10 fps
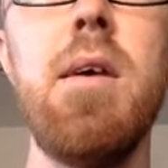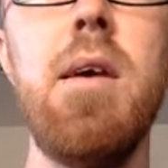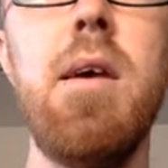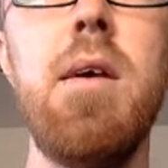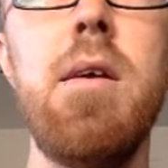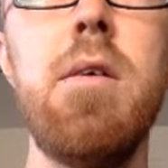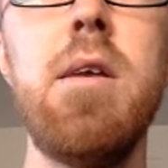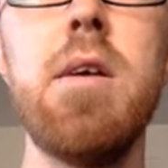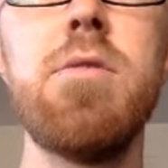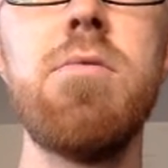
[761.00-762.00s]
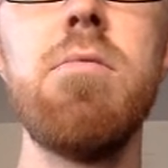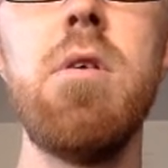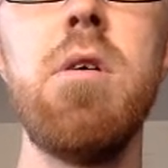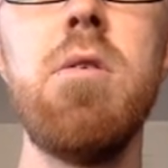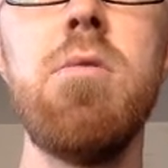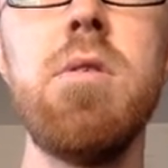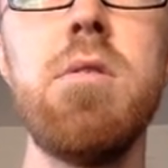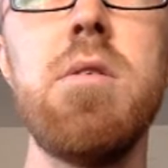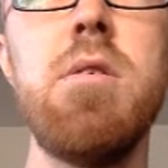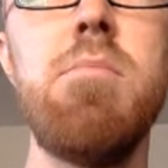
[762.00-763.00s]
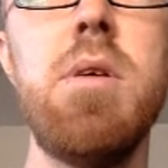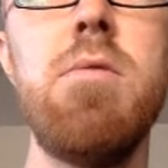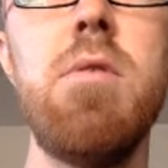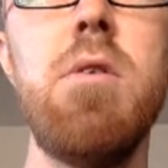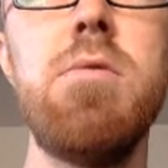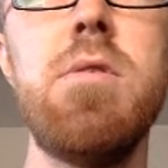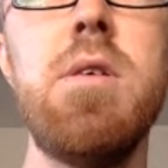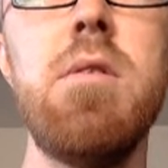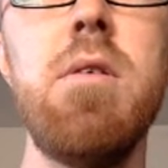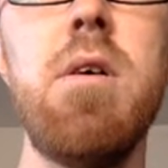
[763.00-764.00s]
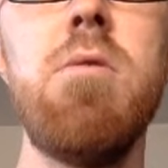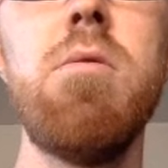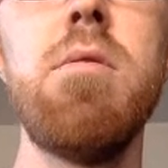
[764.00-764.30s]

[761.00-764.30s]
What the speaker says: And our next row is going to be row 0.